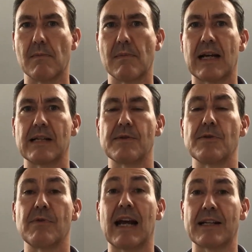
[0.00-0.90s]
mechanisms
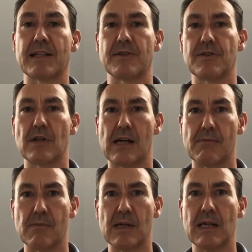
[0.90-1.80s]
to react to those
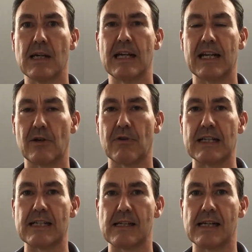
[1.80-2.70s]

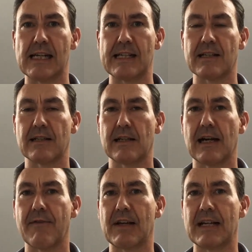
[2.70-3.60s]
increased need are
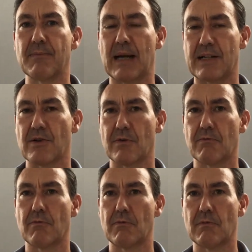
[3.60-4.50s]
having an impact on
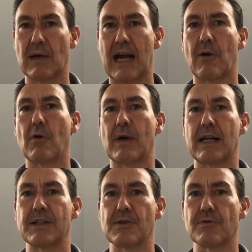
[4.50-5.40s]
how
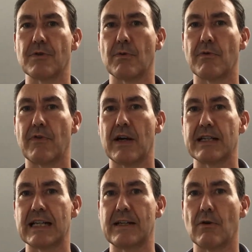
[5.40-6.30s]
quickly children are referred
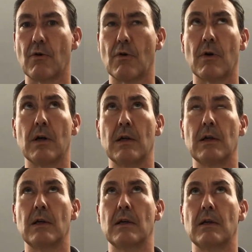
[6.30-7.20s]
in, or
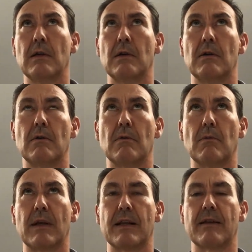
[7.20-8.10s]

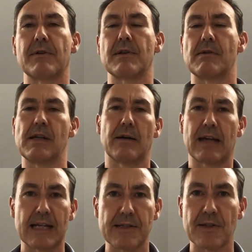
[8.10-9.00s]
whether there are
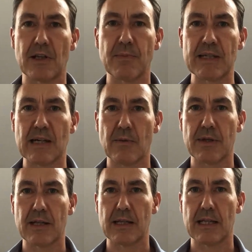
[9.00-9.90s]
cases that could be dealt
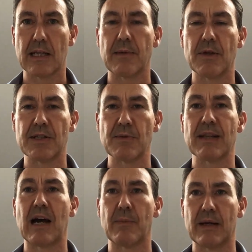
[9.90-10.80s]
with in the community
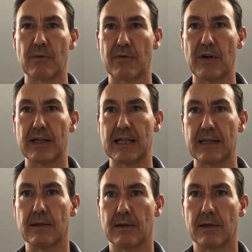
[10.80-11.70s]
without being referred
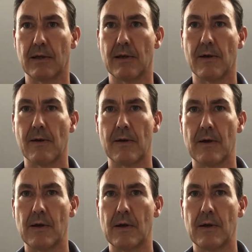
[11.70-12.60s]
in. Yeah, no,